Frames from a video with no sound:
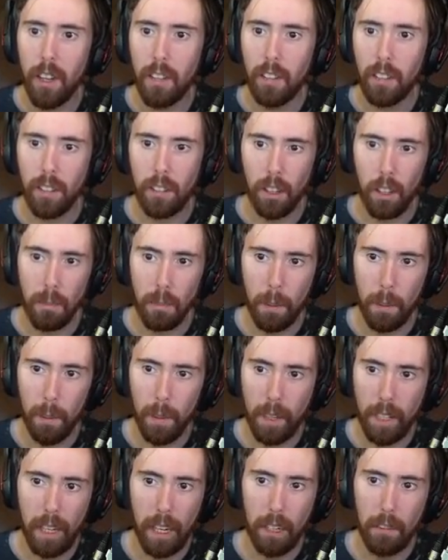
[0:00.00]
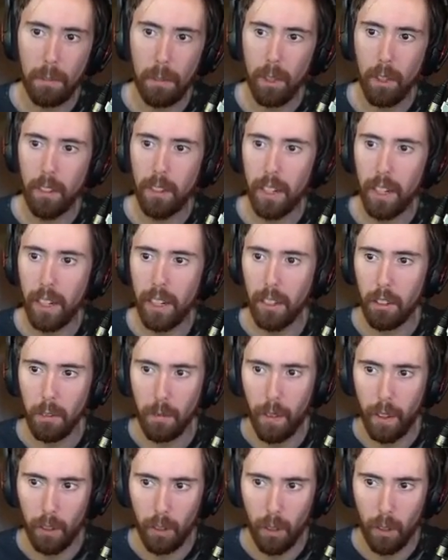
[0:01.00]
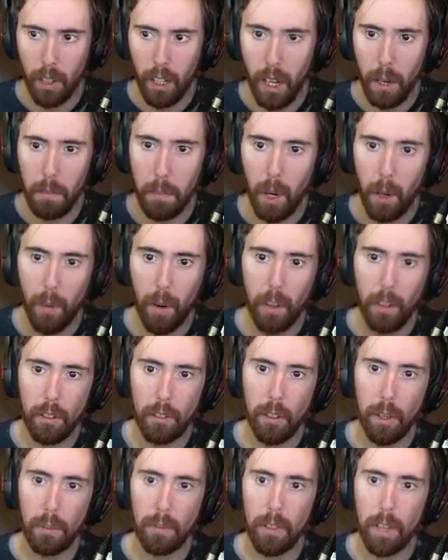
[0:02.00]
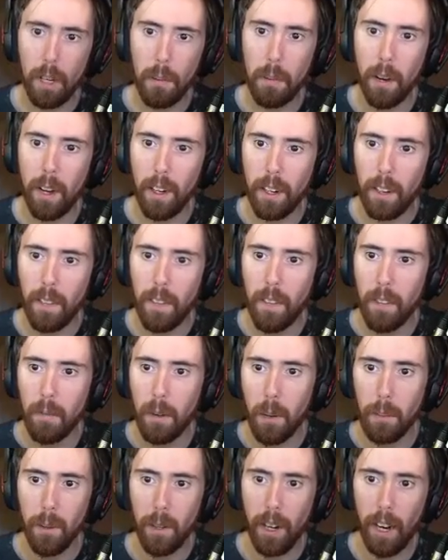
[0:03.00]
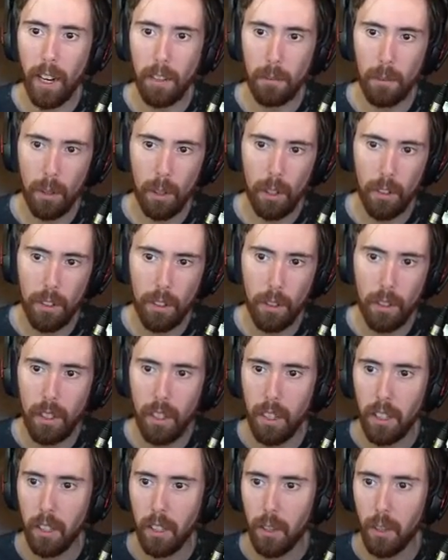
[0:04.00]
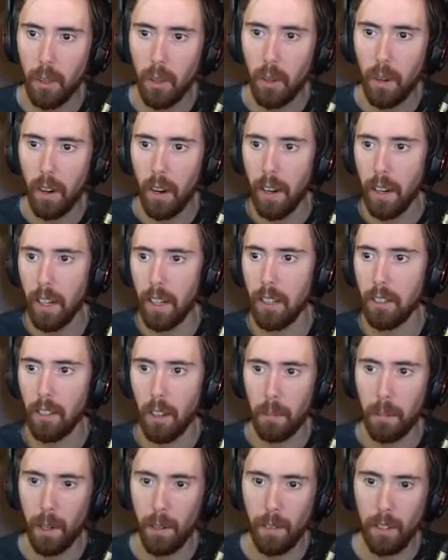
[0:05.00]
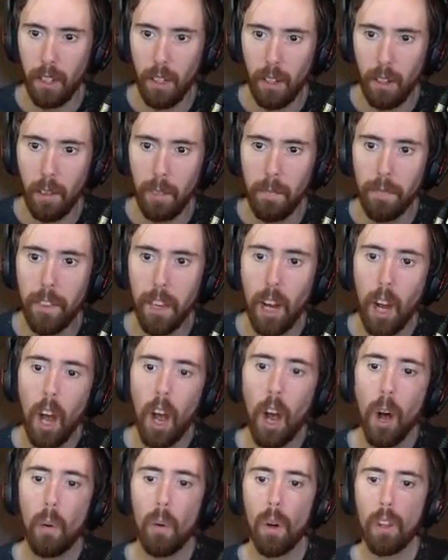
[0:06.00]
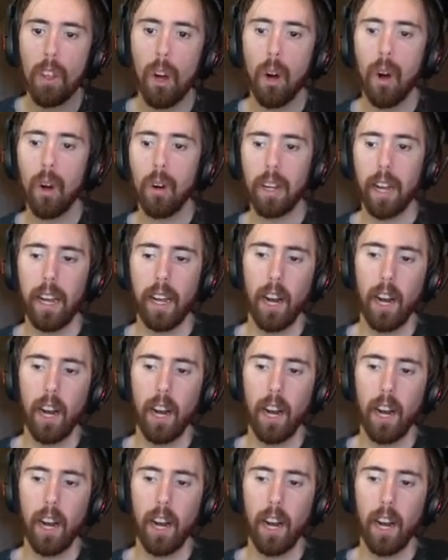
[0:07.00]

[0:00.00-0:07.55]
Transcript: 6,000 people about the Asmongold thing. Doesn't affect their own gameplay. Why are they so upset about it? In my opinion, Asmongold did or didn't do is not big of a deal. Well, no, okay.